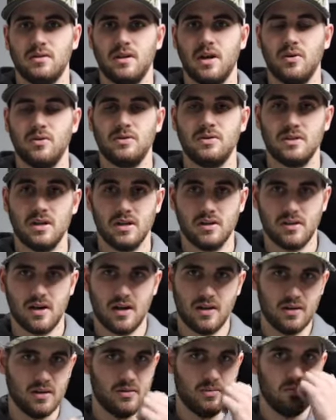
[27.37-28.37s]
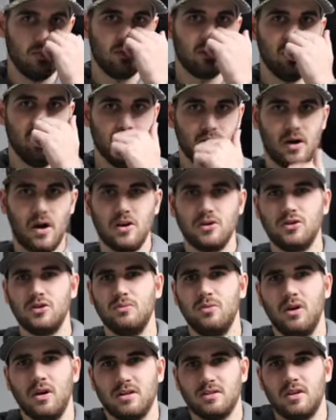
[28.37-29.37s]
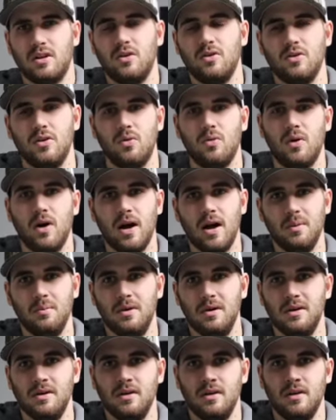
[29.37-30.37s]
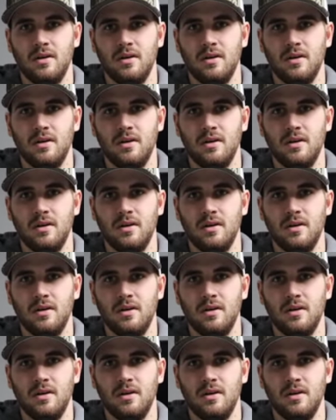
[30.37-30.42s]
I would say a lot of the larger bucks, I don't know why, but